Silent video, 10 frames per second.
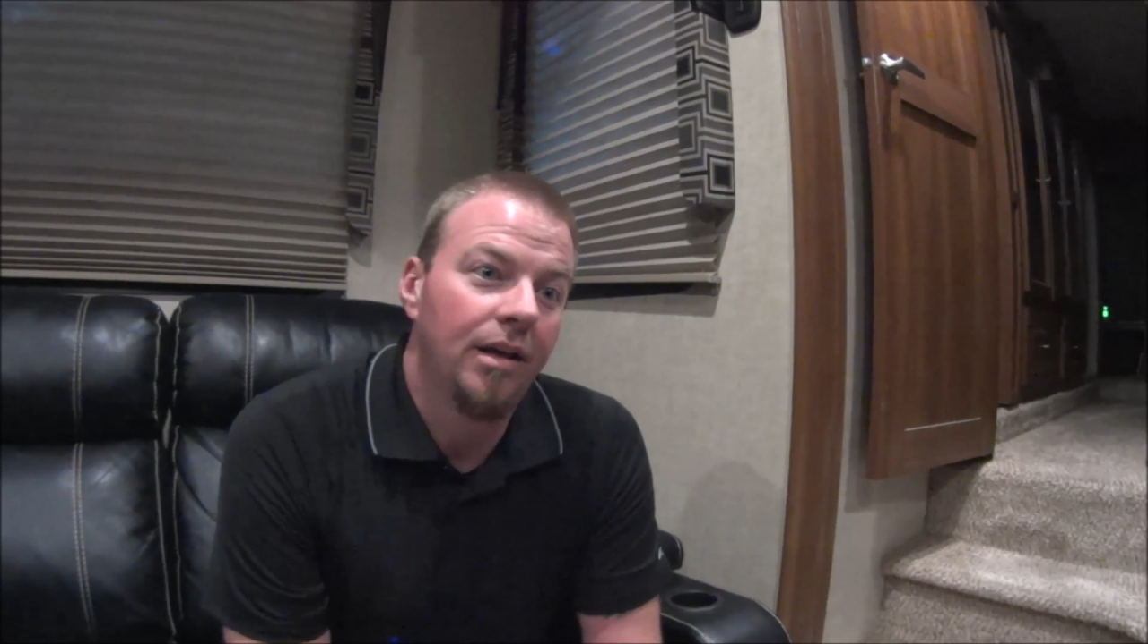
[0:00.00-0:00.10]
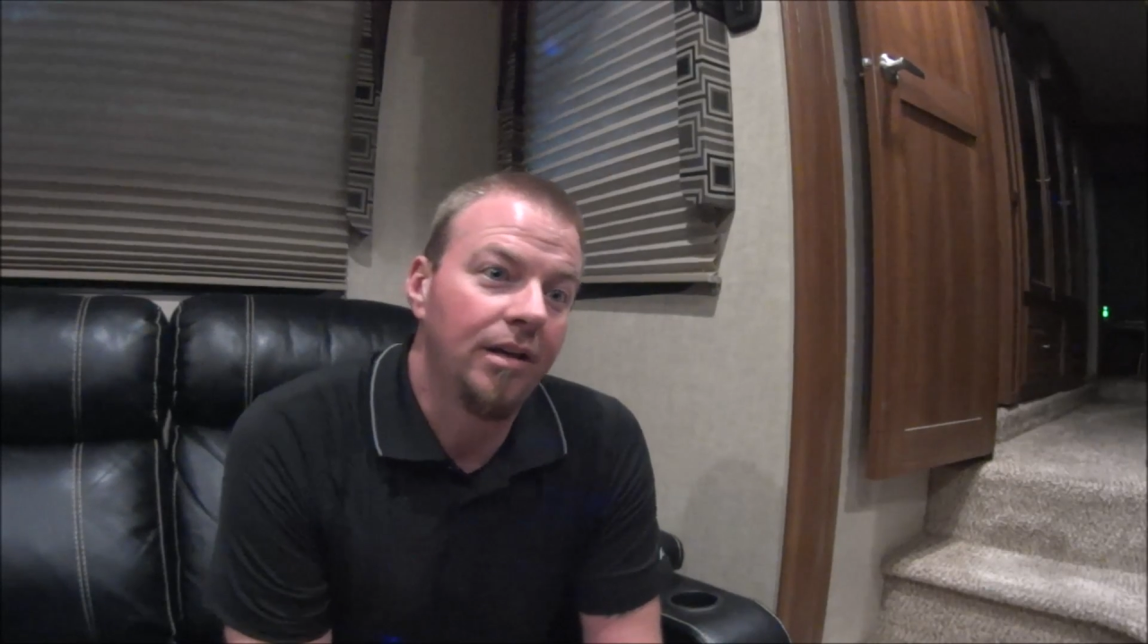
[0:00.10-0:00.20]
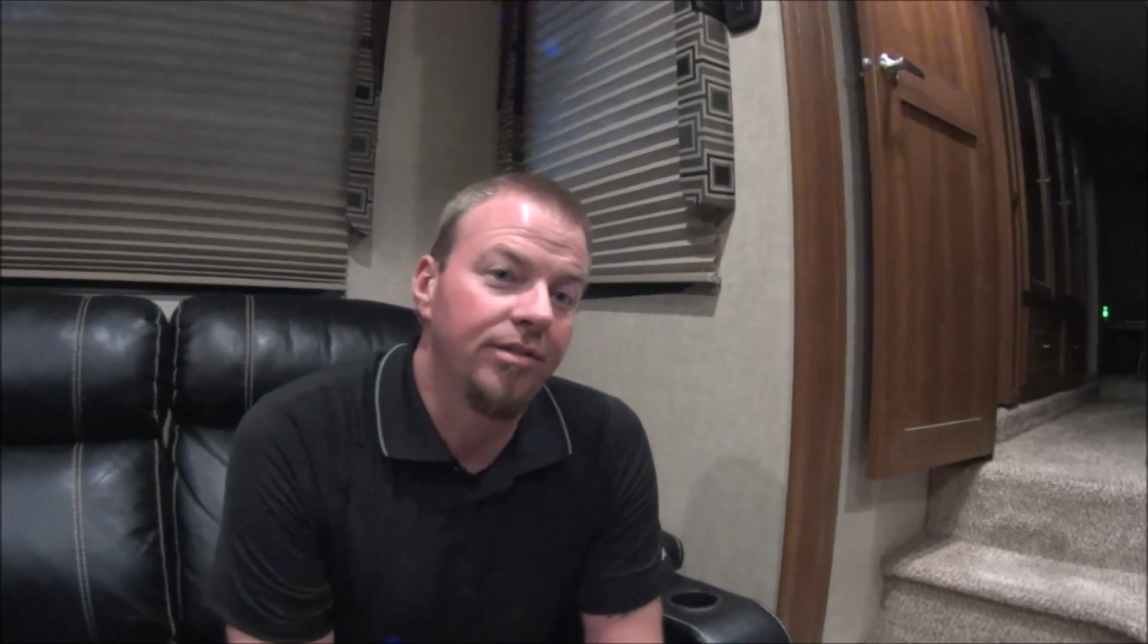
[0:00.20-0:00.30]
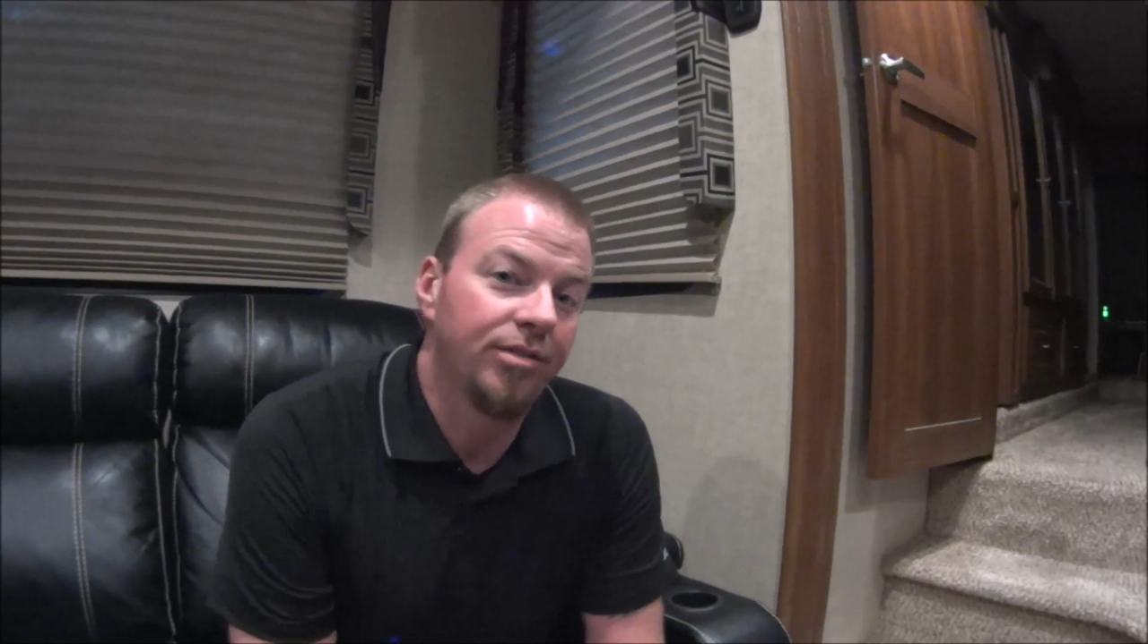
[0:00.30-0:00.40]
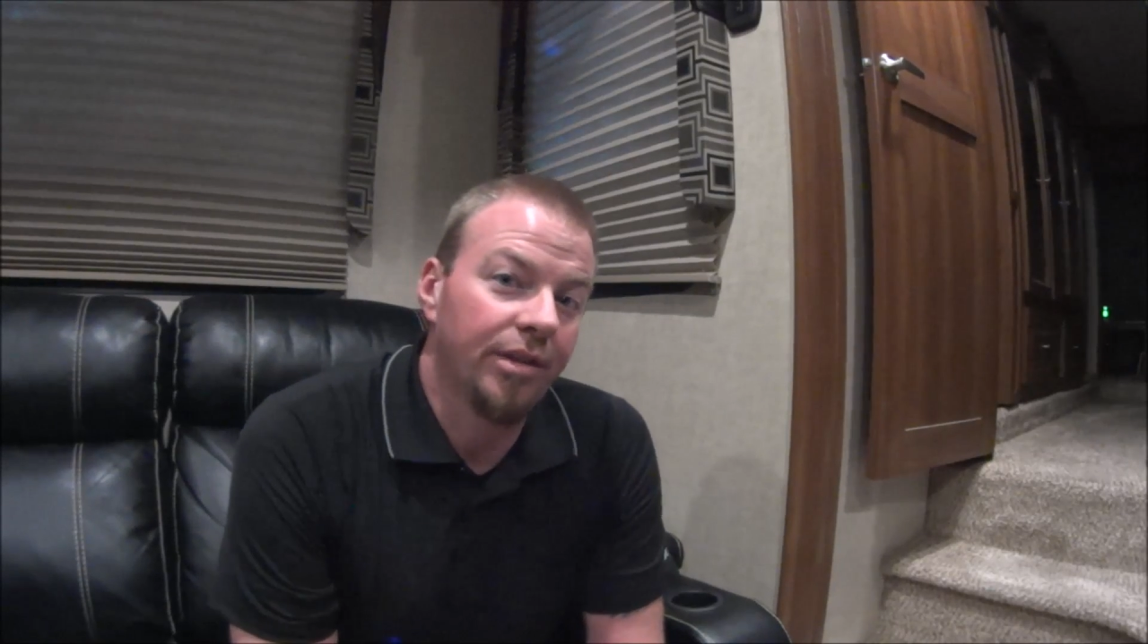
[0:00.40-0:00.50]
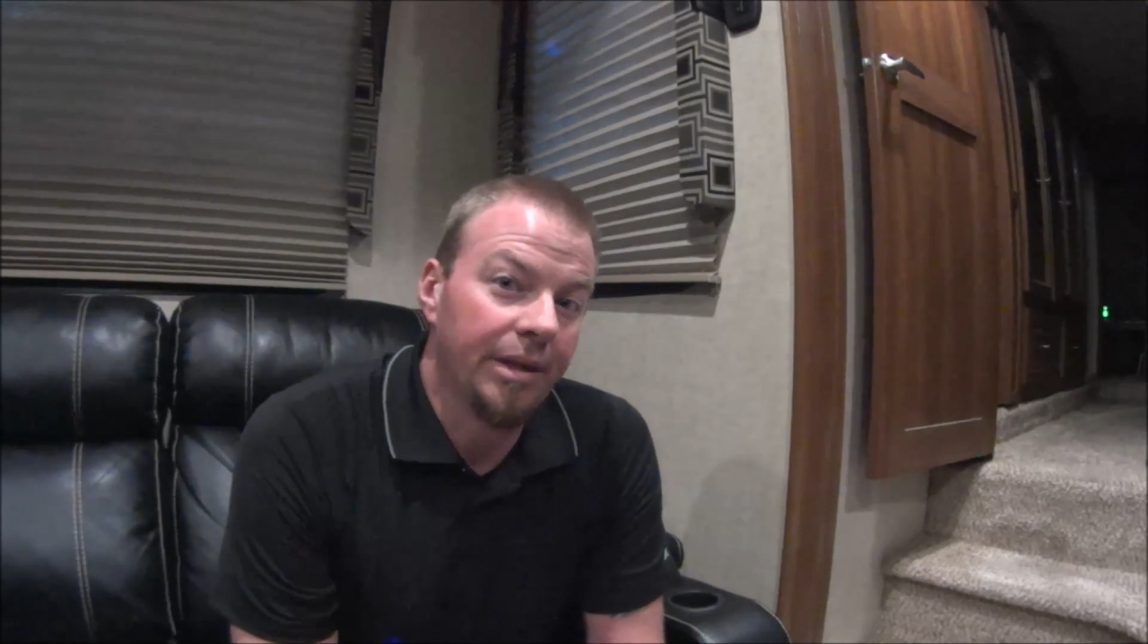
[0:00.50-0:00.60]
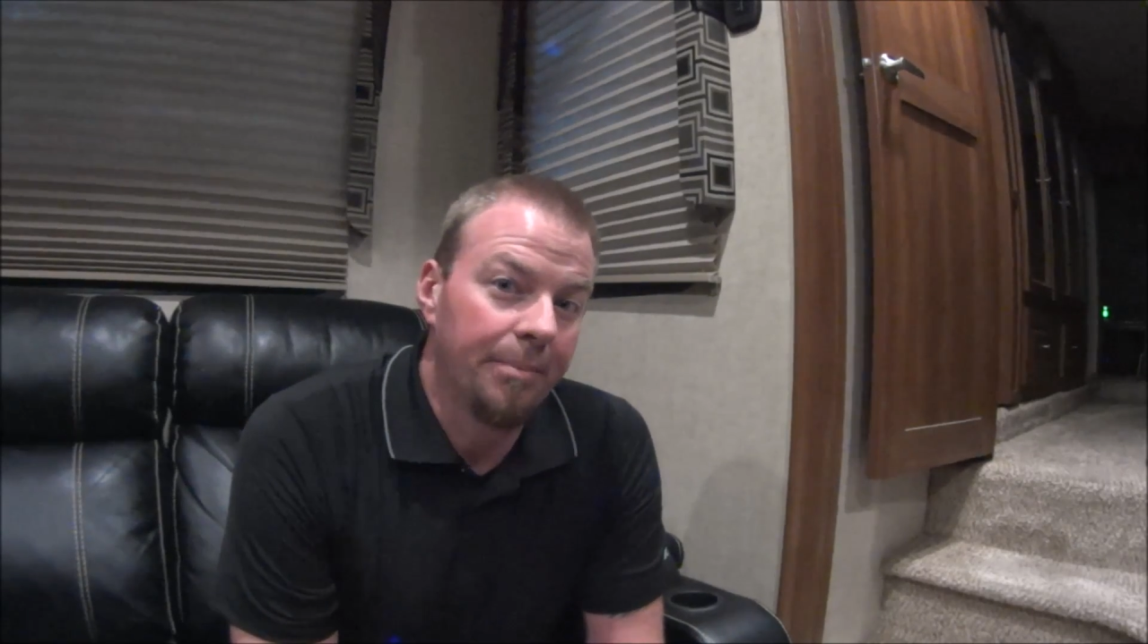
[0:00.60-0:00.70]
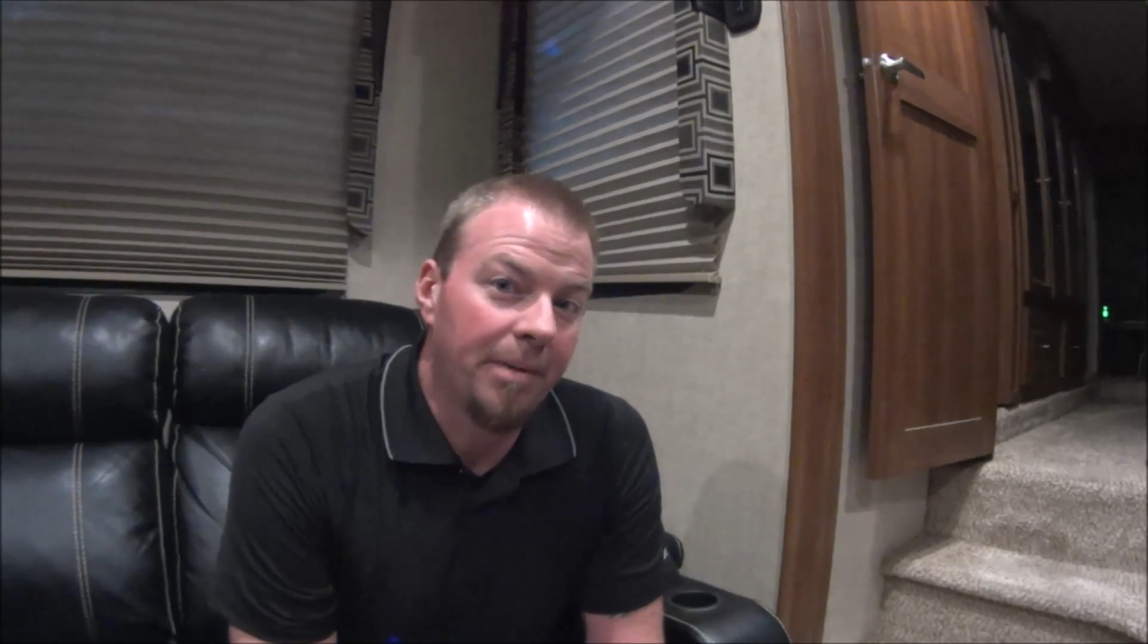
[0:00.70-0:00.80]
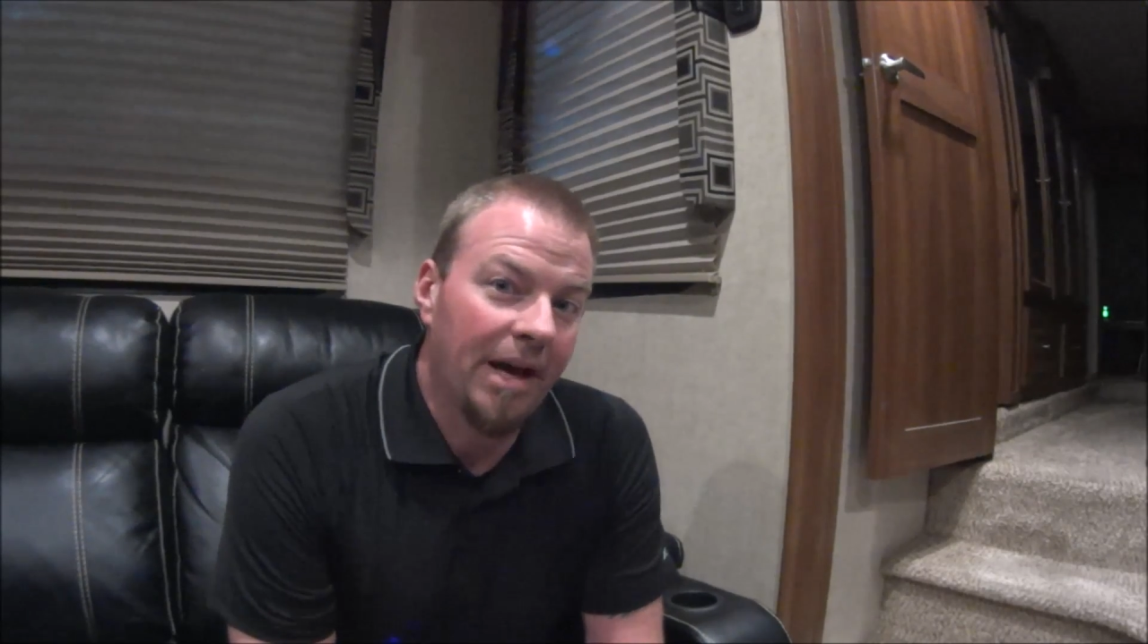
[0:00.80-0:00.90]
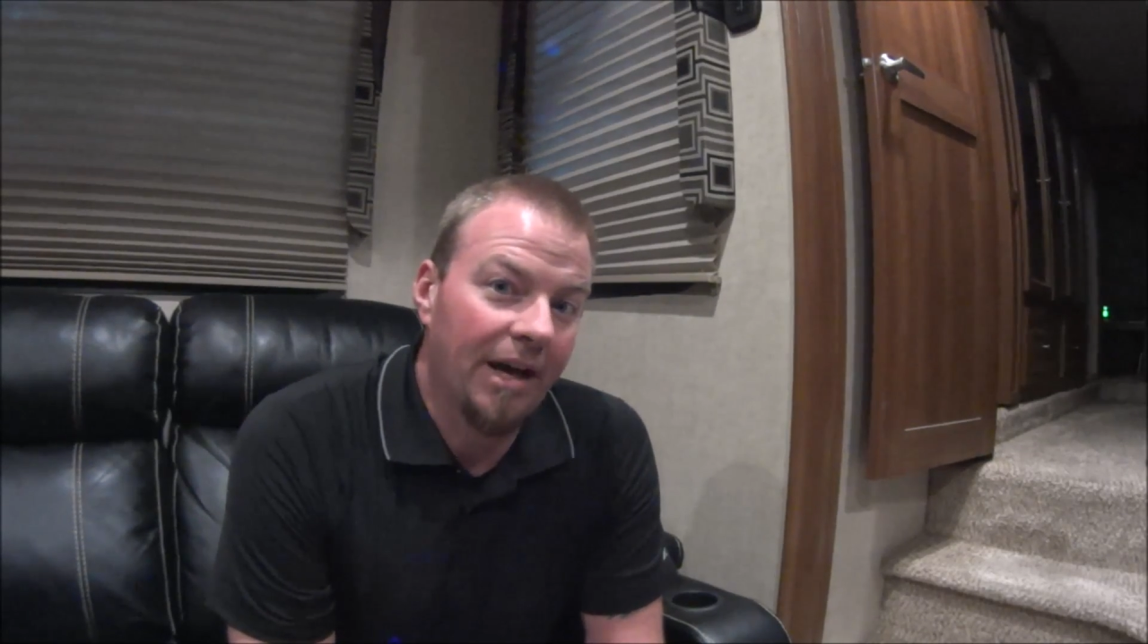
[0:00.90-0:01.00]
it
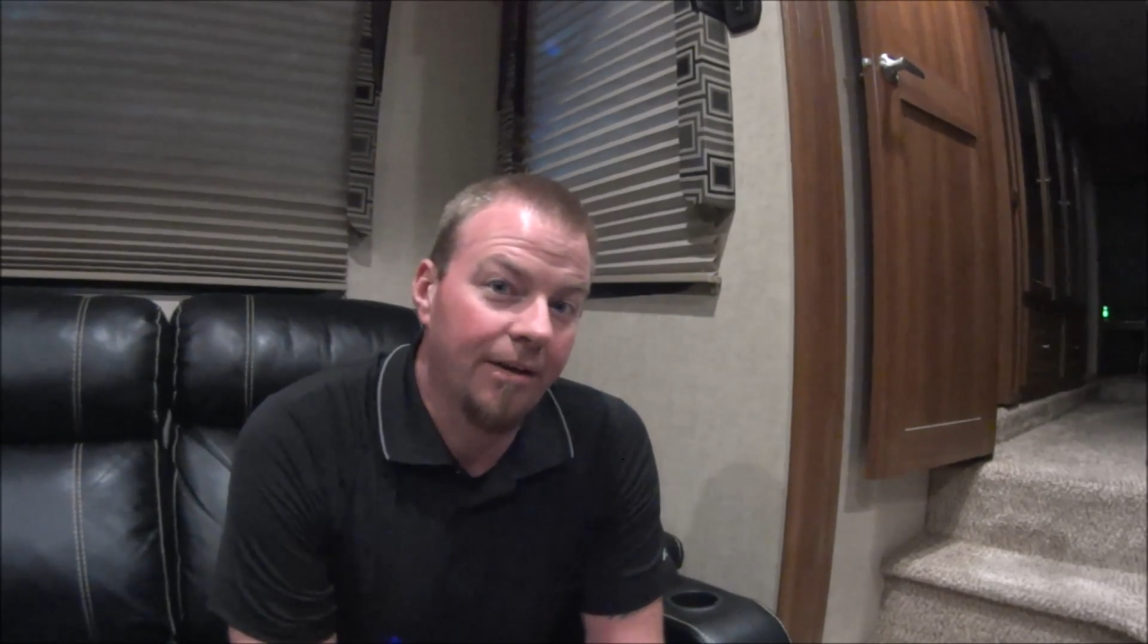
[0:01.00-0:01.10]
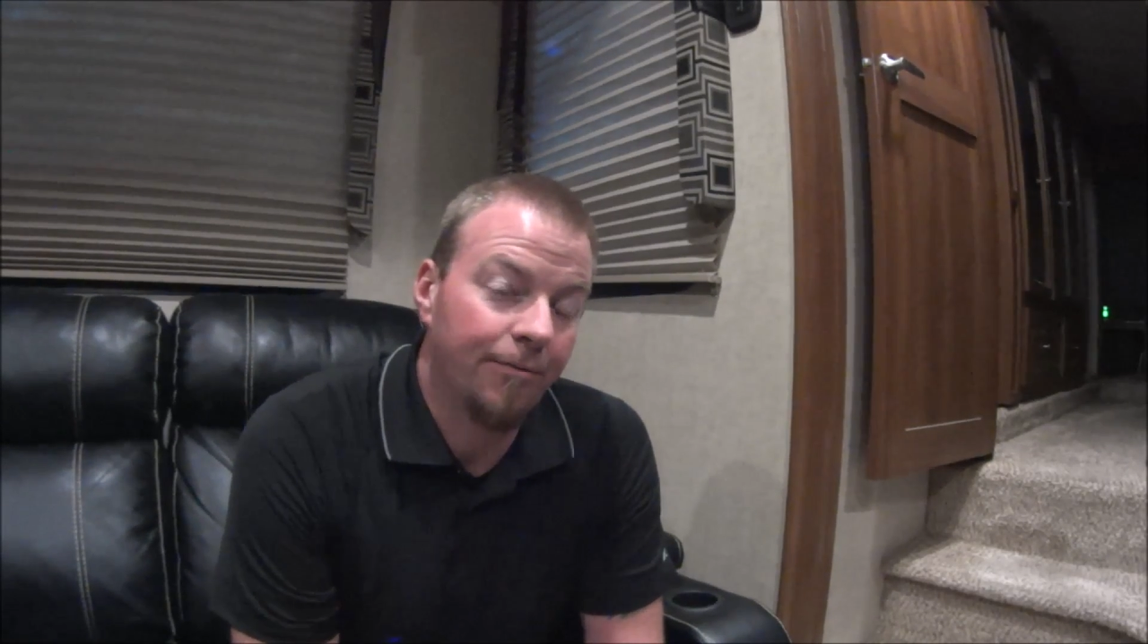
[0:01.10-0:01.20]
slid back